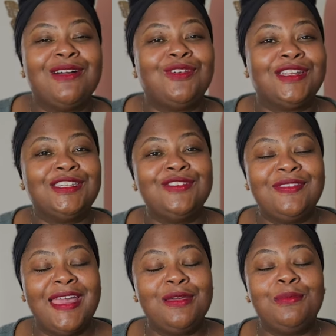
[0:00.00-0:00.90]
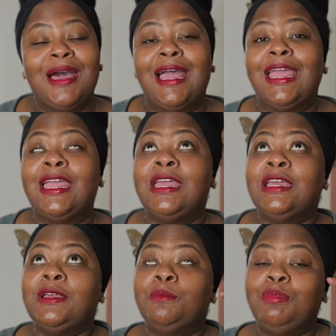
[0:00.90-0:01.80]
I want to do that by
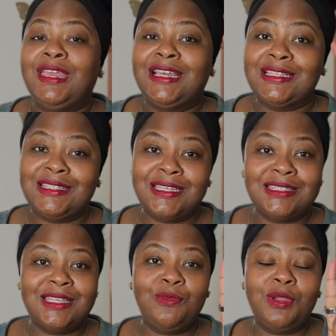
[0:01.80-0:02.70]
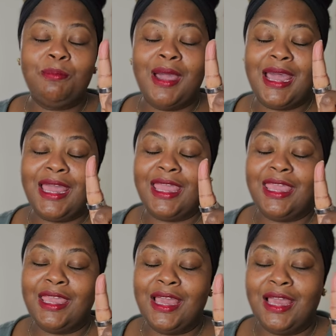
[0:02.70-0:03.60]
being consistent with
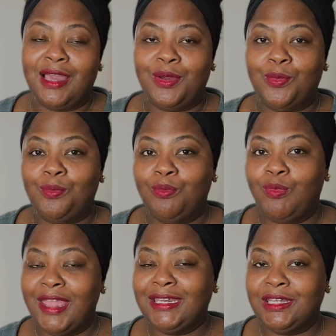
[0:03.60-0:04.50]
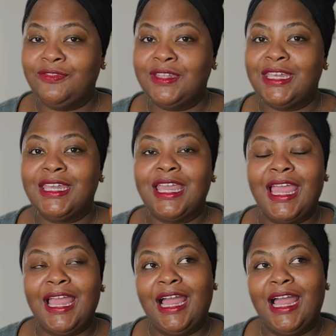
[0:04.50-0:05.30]
my weightlifting